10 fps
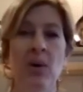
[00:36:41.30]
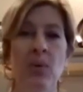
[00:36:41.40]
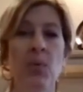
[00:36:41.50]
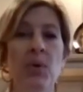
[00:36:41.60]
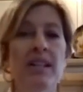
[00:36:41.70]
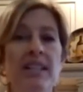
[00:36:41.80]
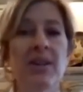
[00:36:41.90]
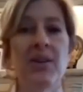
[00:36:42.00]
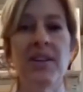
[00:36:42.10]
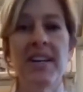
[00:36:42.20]
was
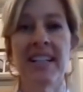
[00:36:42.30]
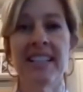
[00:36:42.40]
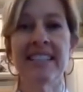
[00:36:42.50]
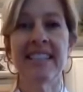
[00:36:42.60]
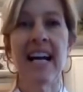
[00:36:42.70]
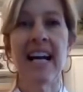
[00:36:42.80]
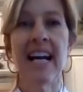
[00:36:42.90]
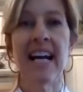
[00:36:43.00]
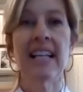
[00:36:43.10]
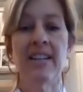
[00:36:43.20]
our nice
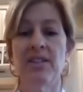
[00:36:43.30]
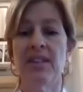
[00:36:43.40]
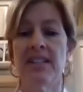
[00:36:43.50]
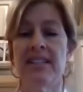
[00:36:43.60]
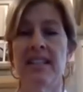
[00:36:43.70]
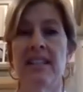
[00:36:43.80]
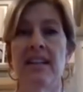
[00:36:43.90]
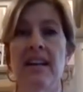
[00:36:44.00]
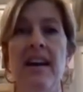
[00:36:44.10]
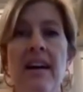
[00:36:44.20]
salad here and you could
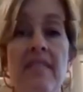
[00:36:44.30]
see that i